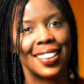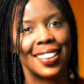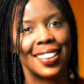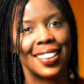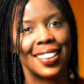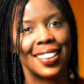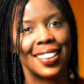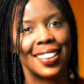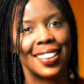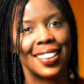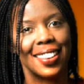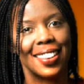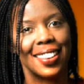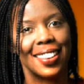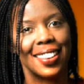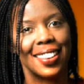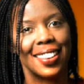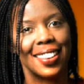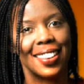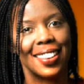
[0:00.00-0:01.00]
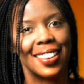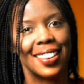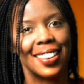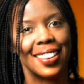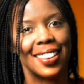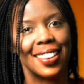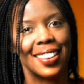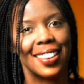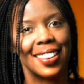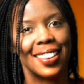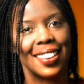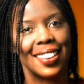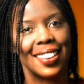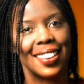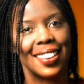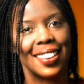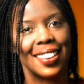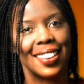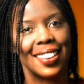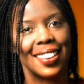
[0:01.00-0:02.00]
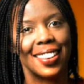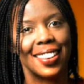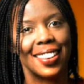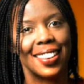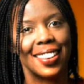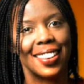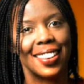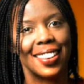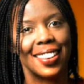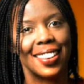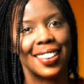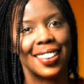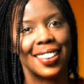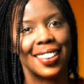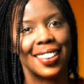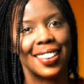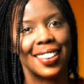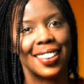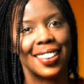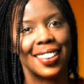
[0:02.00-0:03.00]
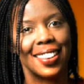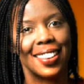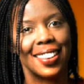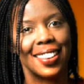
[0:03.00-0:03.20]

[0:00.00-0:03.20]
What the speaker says: [no speech]